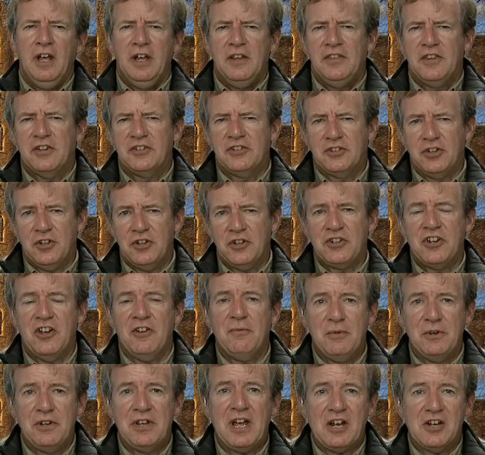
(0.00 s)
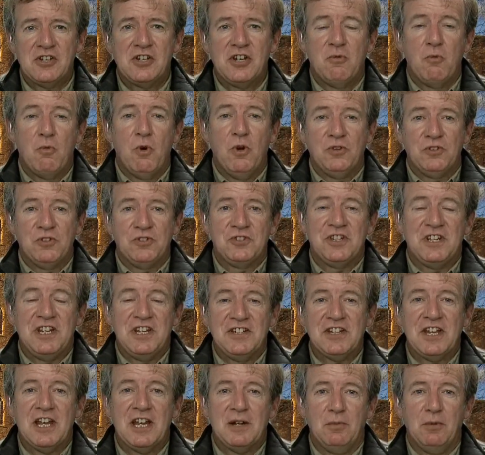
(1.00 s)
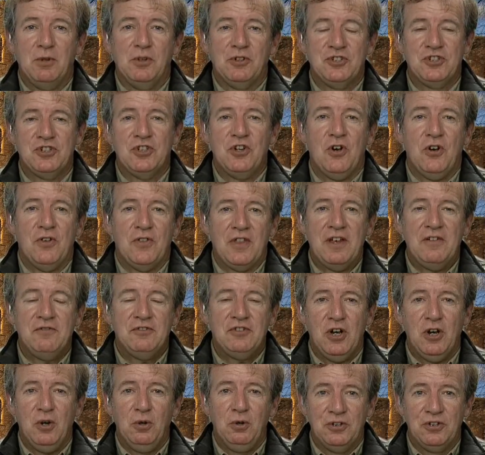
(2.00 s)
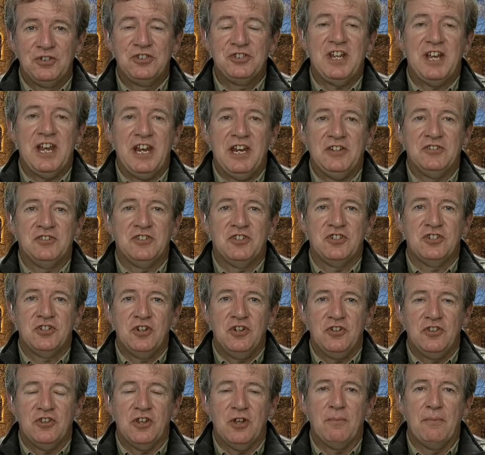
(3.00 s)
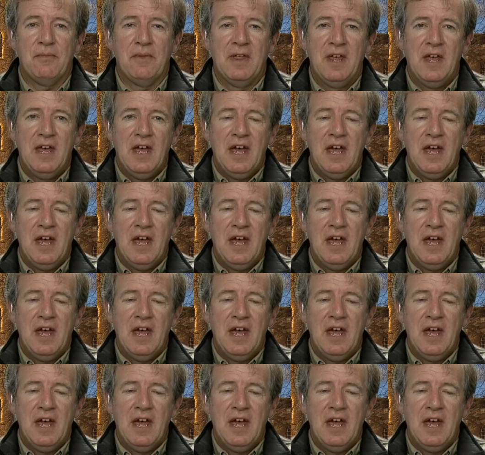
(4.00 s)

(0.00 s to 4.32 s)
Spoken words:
the Scottish Government actually wants these animals shot. They've told the states to shoot them.